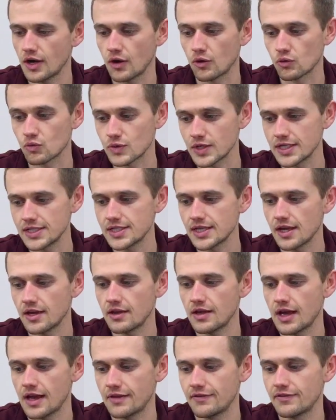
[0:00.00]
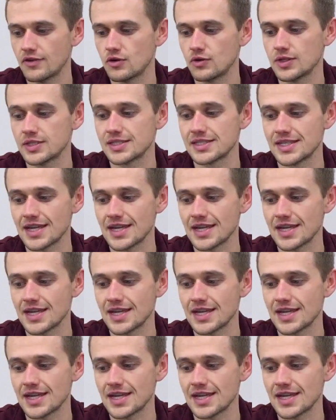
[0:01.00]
a retail iPhone is